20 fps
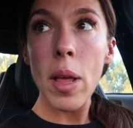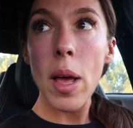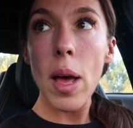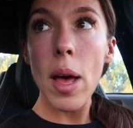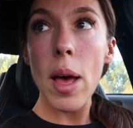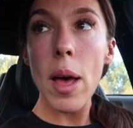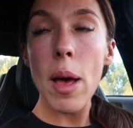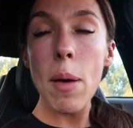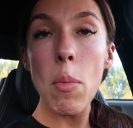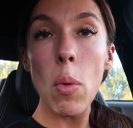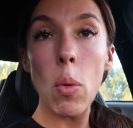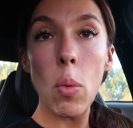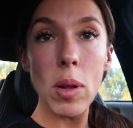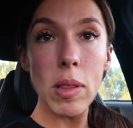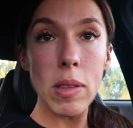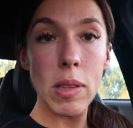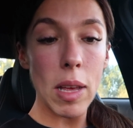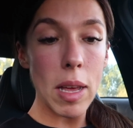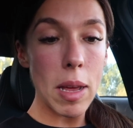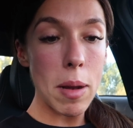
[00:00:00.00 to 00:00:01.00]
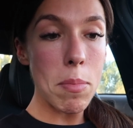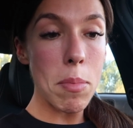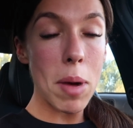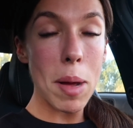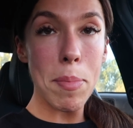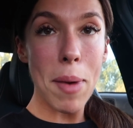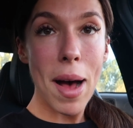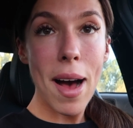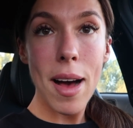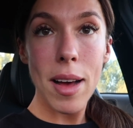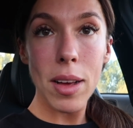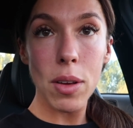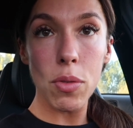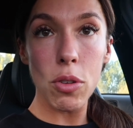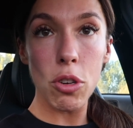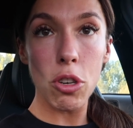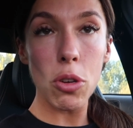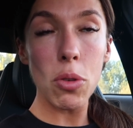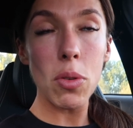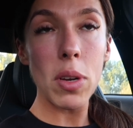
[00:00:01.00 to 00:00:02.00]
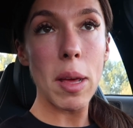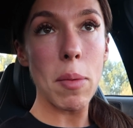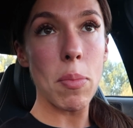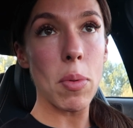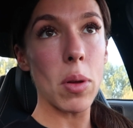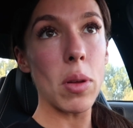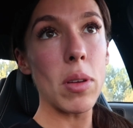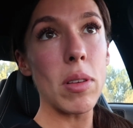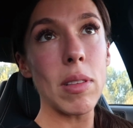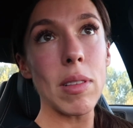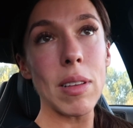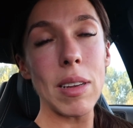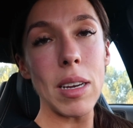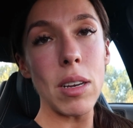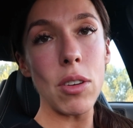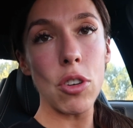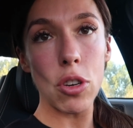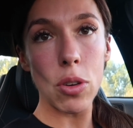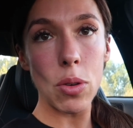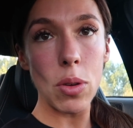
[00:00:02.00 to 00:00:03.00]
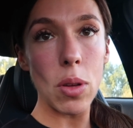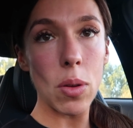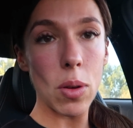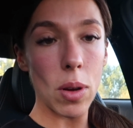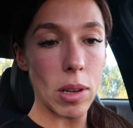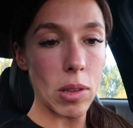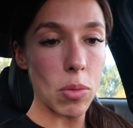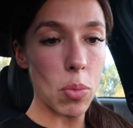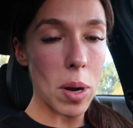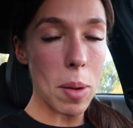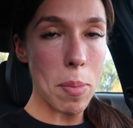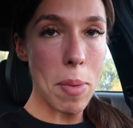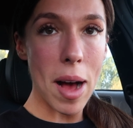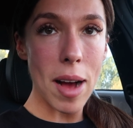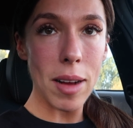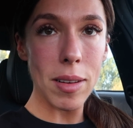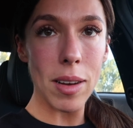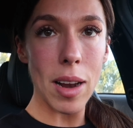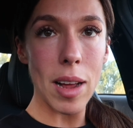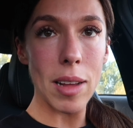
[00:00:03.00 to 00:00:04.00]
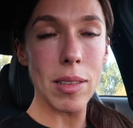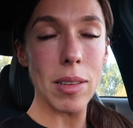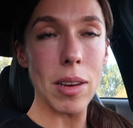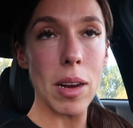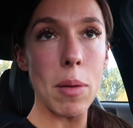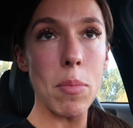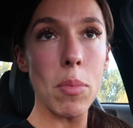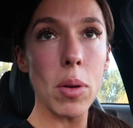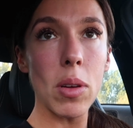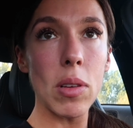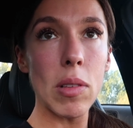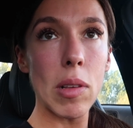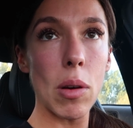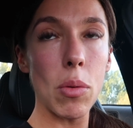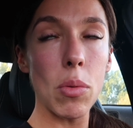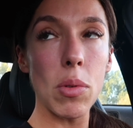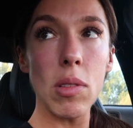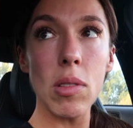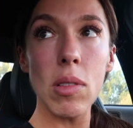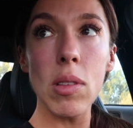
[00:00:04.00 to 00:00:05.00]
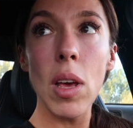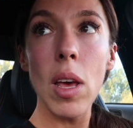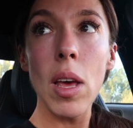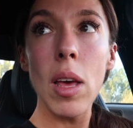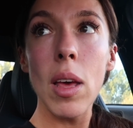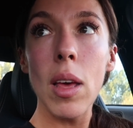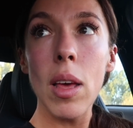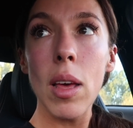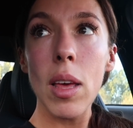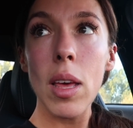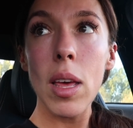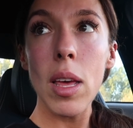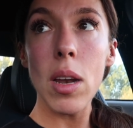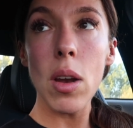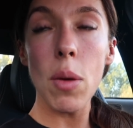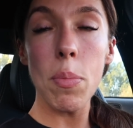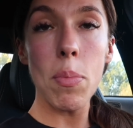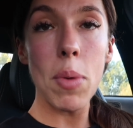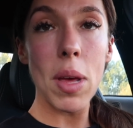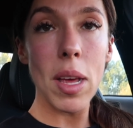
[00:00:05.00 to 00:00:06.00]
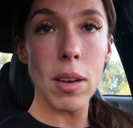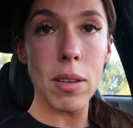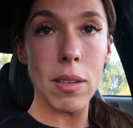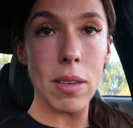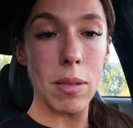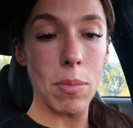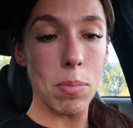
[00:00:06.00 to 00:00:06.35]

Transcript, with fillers: um, what's in my bag for show day because I didn't show you guys what I packed last time because I was in a big